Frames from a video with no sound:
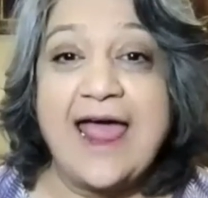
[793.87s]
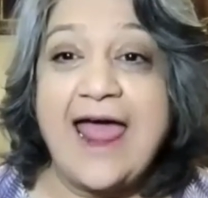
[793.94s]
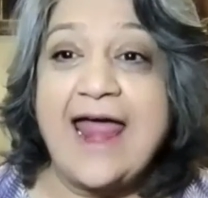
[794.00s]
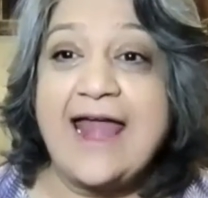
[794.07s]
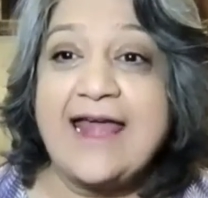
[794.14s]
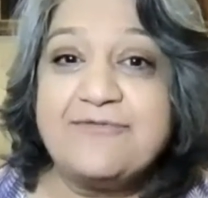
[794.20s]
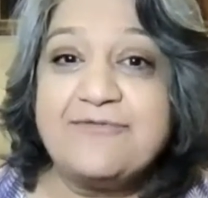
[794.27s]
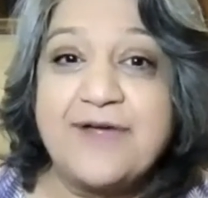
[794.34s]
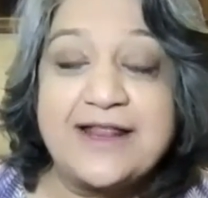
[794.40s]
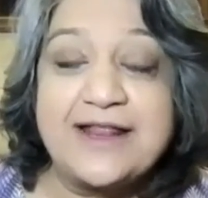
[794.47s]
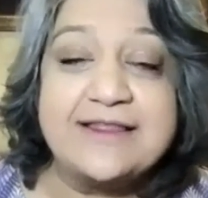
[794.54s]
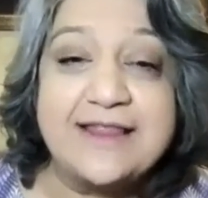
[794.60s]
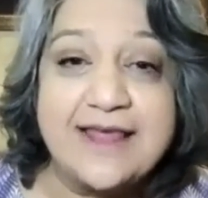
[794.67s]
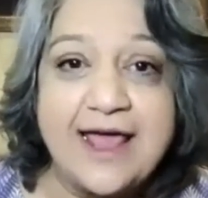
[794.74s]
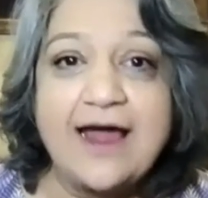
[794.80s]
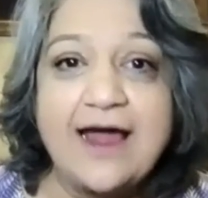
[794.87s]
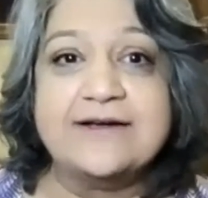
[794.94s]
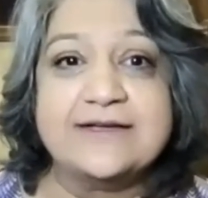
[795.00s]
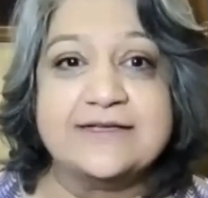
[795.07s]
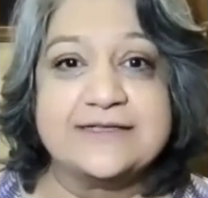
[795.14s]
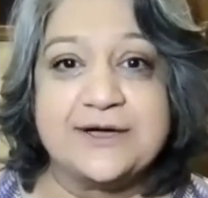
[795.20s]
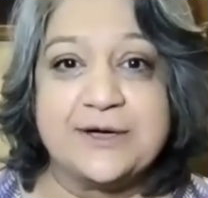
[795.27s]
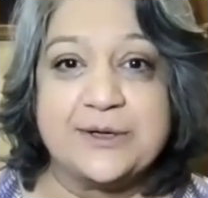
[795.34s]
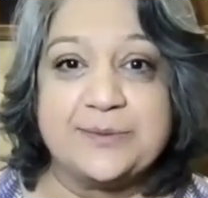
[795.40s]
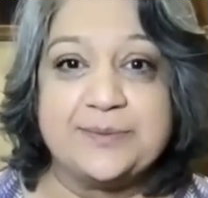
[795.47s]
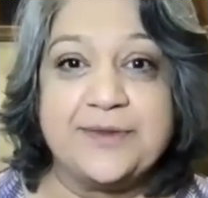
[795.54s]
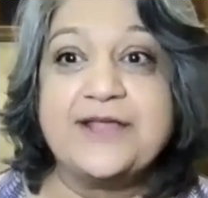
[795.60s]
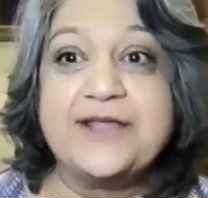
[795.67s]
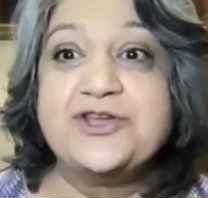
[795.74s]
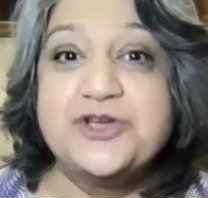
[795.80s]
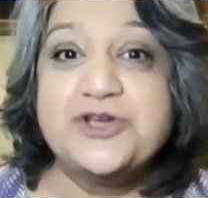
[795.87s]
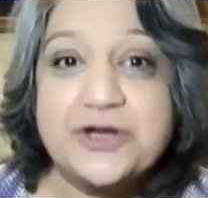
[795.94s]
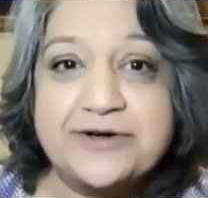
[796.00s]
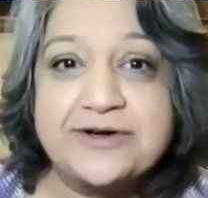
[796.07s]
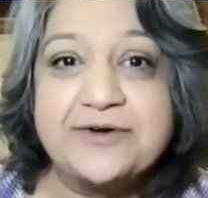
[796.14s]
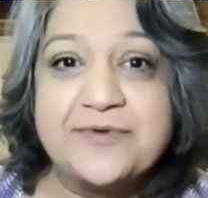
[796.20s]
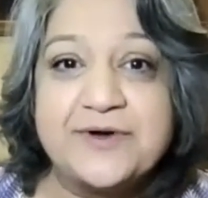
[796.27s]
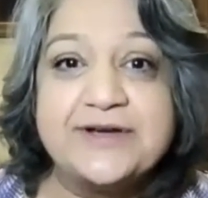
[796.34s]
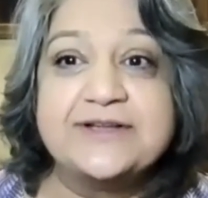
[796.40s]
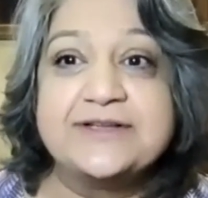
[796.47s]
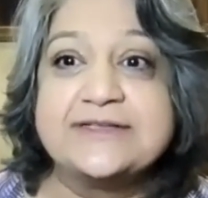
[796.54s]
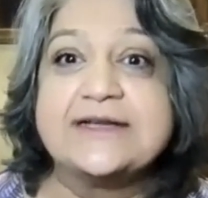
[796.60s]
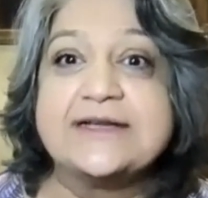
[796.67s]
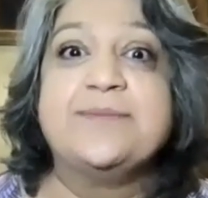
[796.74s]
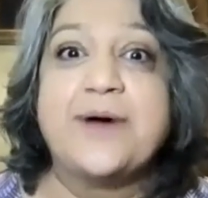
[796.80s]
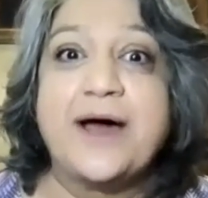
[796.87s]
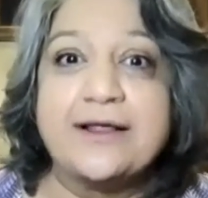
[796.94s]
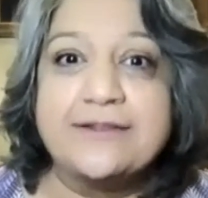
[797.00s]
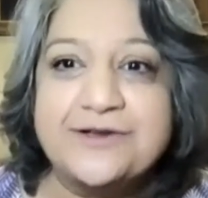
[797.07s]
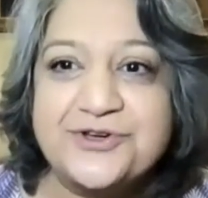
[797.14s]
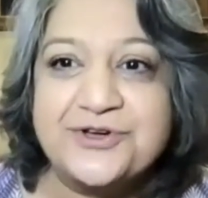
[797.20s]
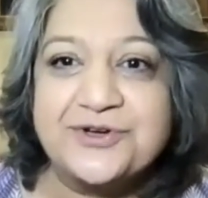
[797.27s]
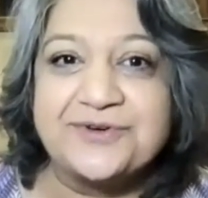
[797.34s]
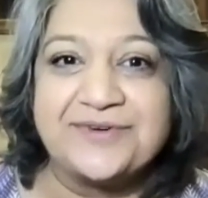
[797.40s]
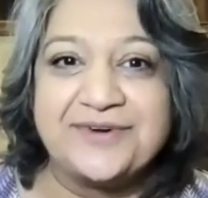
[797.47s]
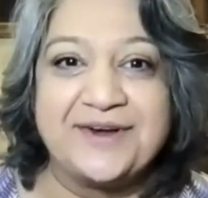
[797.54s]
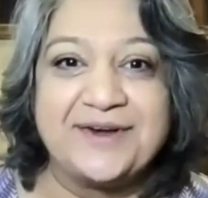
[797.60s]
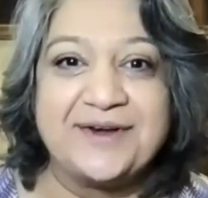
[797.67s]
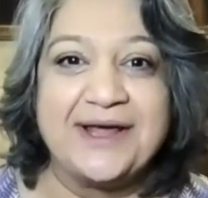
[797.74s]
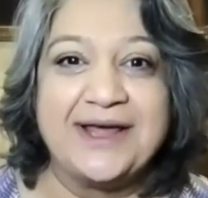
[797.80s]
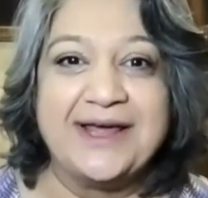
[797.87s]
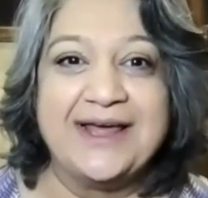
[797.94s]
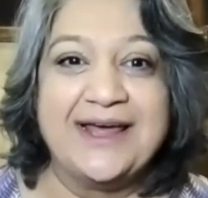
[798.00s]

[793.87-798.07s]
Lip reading: And when they are disturbed, their children will disturb other children.